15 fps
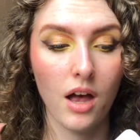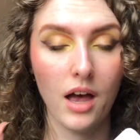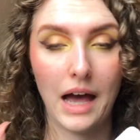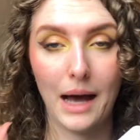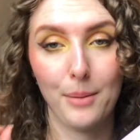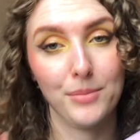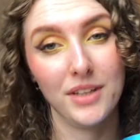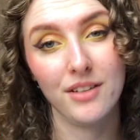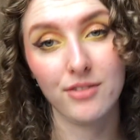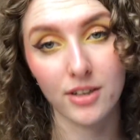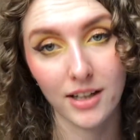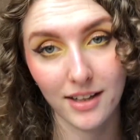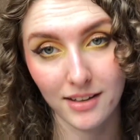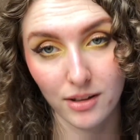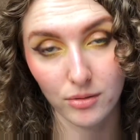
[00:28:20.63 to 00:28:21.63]
I'm never
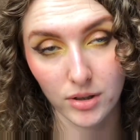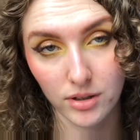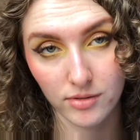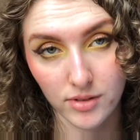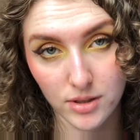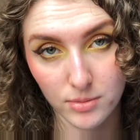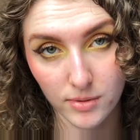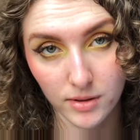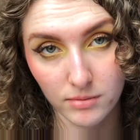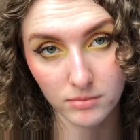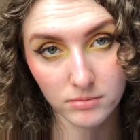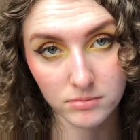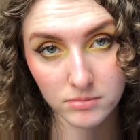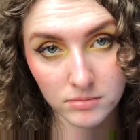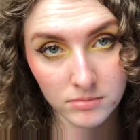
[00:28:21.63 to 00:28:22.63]
getting rid of this one.
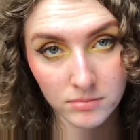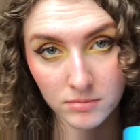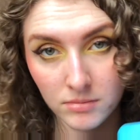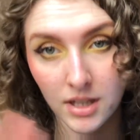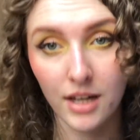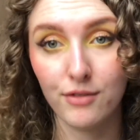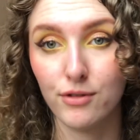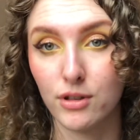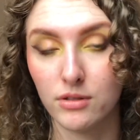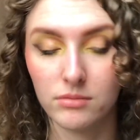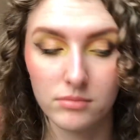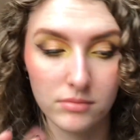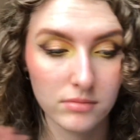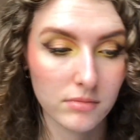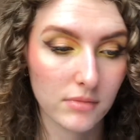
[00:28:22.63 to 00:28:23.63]
Ever.
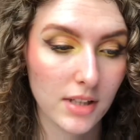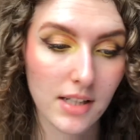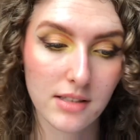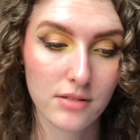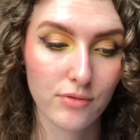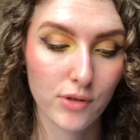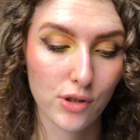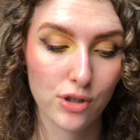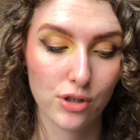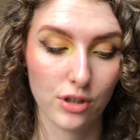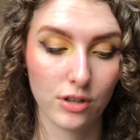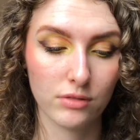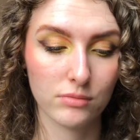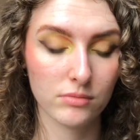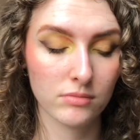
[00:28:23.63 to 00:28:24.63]
That's for
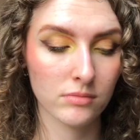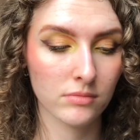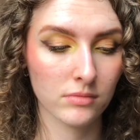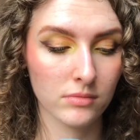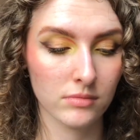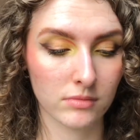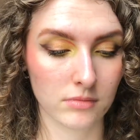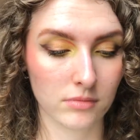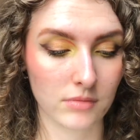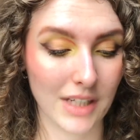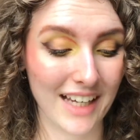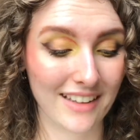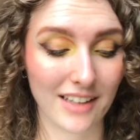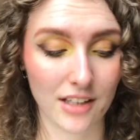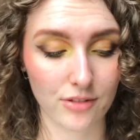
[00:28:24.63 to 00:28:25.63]
sure.
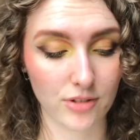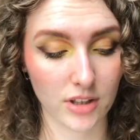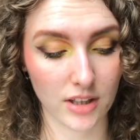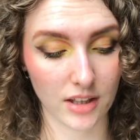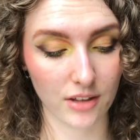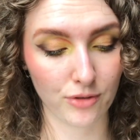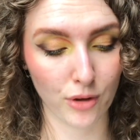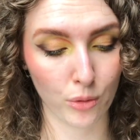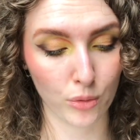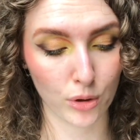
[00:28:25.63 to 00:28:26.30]
And I feel like if I